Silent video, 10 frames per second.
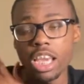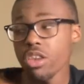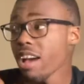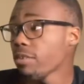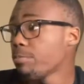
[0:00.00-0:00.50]
and
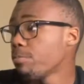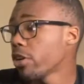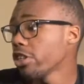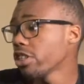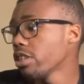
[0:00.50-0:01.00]
you have a
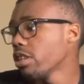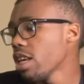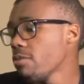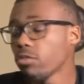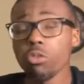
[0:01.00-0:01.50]
person
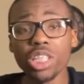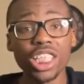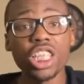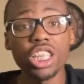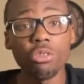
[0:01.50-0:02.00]

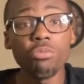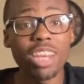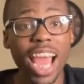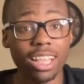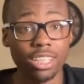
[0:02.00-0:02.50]
influencing you
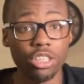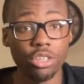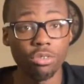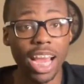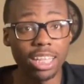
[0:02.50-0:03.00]
not to
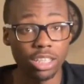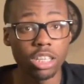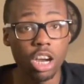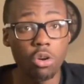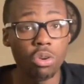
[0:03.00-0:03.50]
do, not to
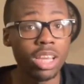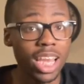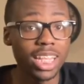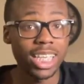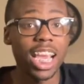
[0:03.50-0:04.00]
go
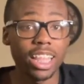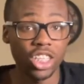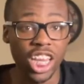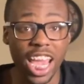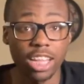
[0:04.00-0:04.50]
and take
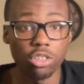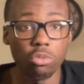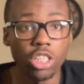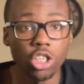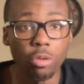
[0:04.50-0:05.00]
the chance
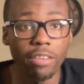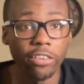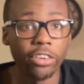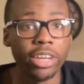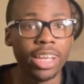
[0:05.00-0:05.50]

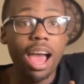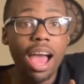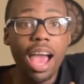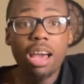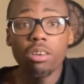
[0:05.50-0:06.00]
whatsoever.
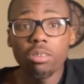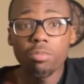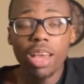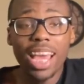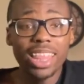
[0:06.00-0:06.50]

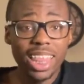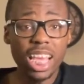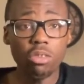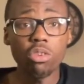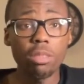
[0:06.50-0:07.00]
Um, I
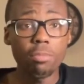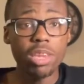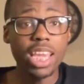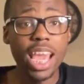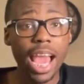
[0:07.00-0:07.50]
think with
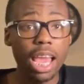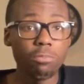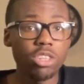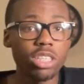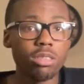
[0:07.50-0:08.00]
me,
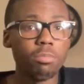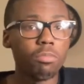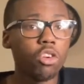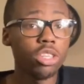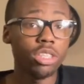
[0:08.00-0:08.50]
I'm just
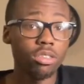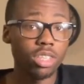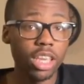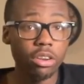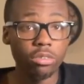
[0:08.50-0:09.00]
more so
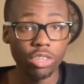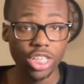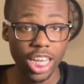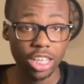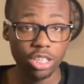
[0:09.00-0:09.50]
scared of
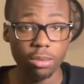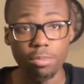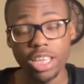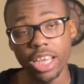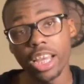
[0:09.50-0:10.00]
rejection
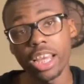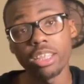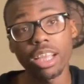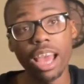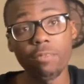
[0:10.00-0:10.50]

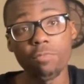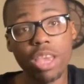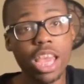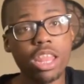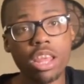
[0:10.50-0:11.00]
because I've
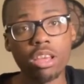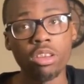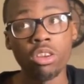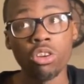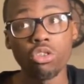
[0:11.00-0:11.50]
been
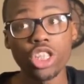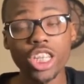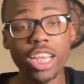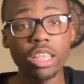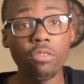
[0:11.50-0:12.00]

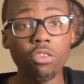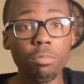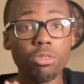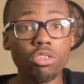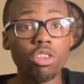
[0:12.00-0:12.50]
rejected
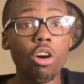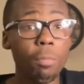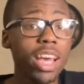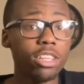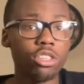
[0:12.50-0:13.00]
from so
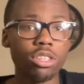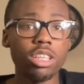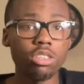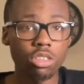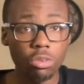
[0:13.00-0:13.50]
much
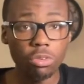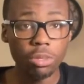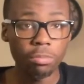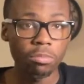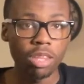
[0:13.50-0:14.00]
in
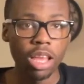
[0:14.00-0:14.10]
school.